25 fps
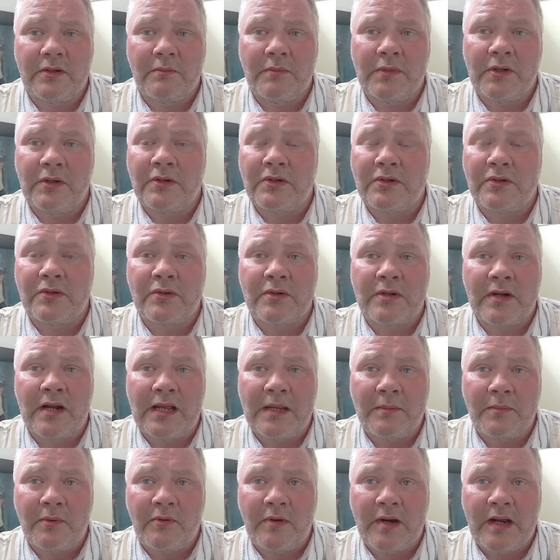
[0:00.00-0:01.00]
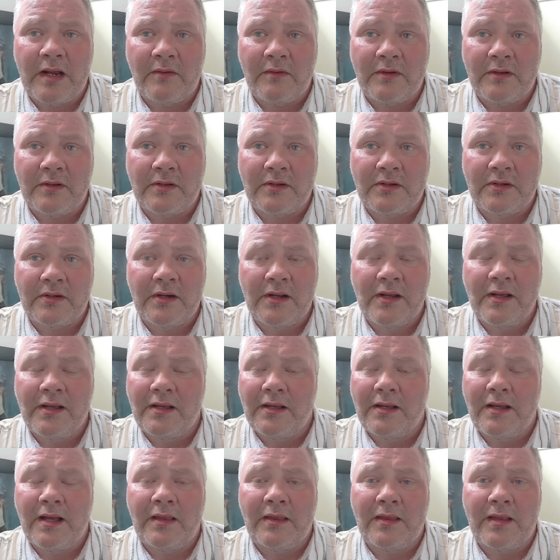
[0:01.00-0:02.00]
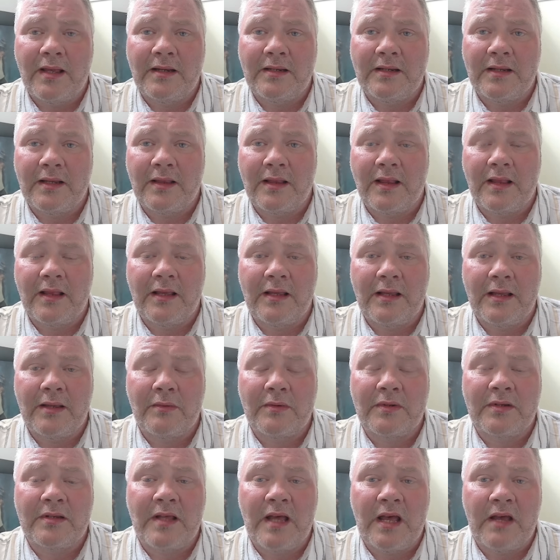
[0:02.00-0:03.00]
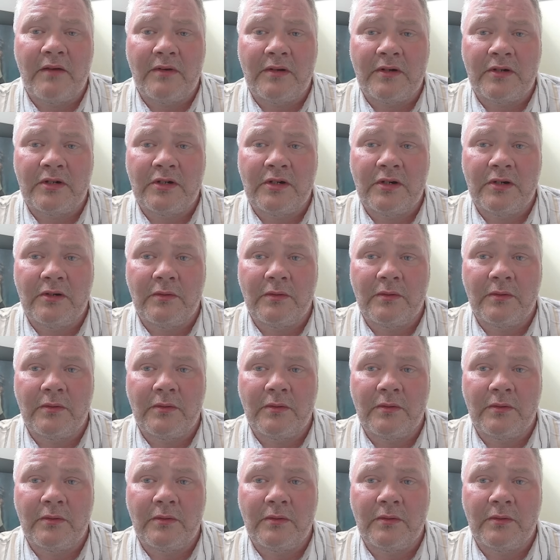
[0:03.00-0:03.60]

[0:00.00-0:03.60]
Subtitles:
because it was Labour areas and they didn't think it was their issue